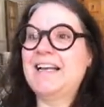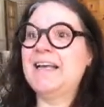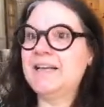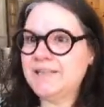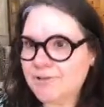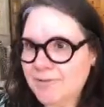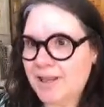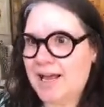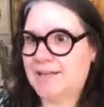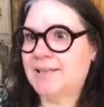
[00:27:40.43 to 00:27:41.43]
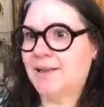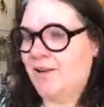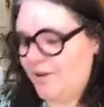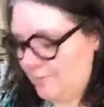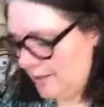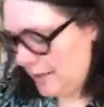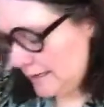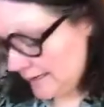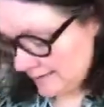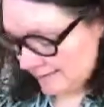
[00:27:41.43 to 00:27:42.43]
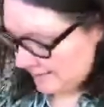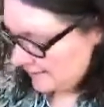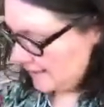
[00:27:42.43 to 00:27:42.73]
It is a relaxing hobby, yes.